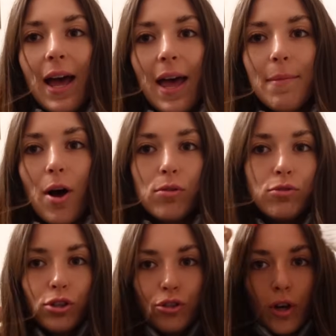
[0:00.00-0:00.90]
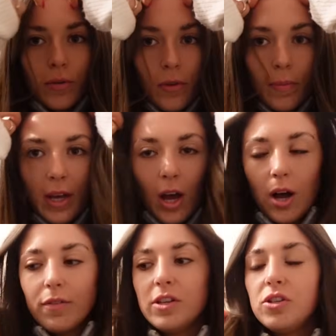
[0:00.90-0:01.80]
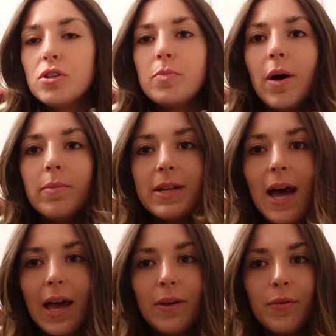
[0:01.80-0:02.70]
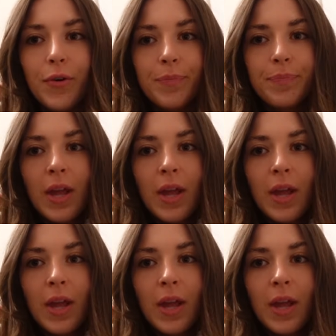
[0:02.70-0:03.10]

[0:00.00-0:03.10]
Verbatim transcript: Um, Ol just dropped me off, he's just popped out